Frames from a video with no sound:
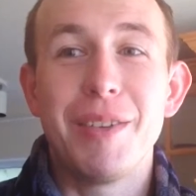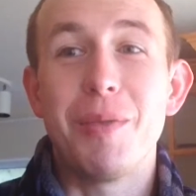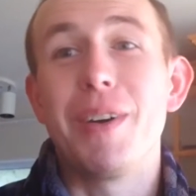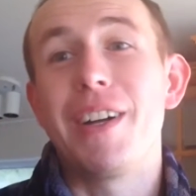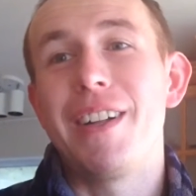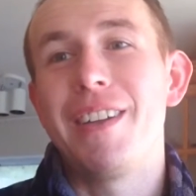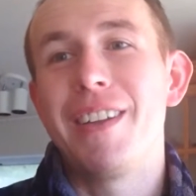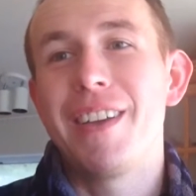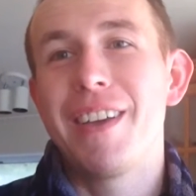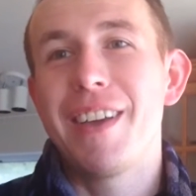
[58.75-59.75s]
Well,
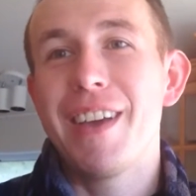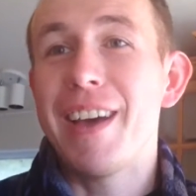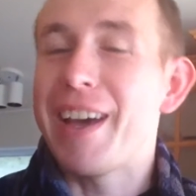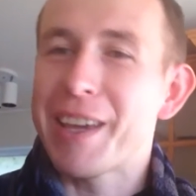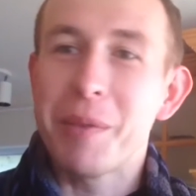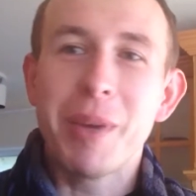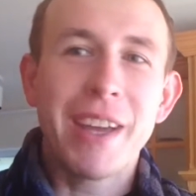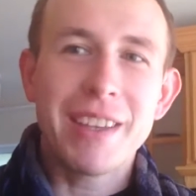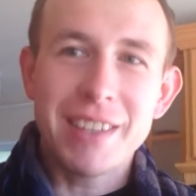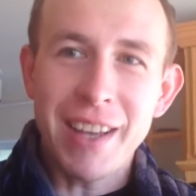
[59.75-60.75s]
I can
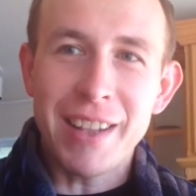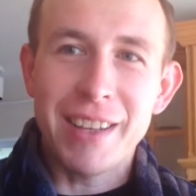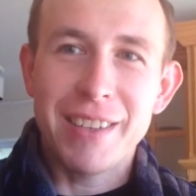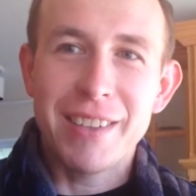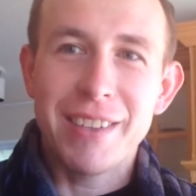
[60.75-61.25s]
make a salad.